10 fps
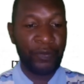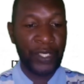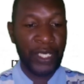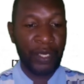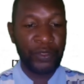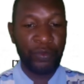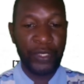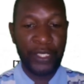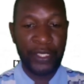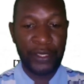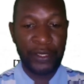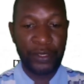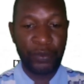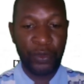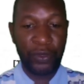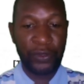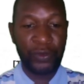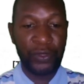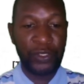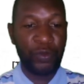capital B cross with
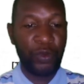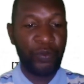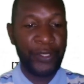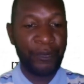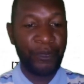small b